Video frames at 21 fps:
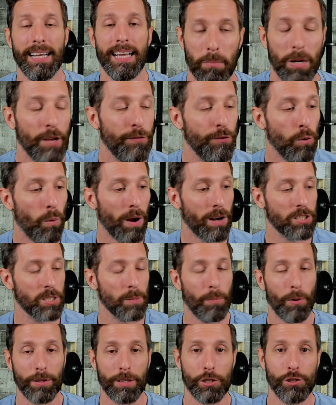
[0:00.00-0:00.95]
But if you want to
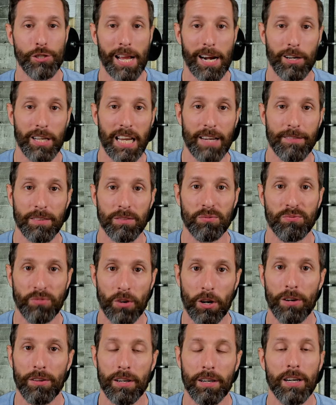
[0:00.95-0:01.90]
support the channel even
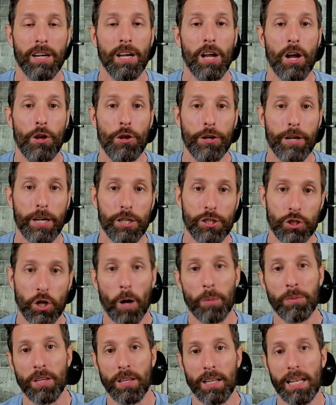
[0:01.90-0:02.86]
further, you can
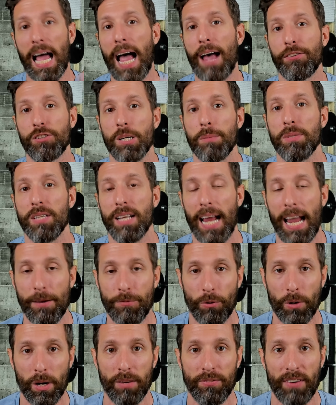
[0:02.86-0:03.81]
show up to the live streams at
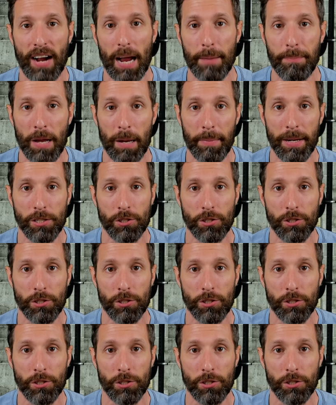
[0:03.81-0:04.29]
8:45 p.m.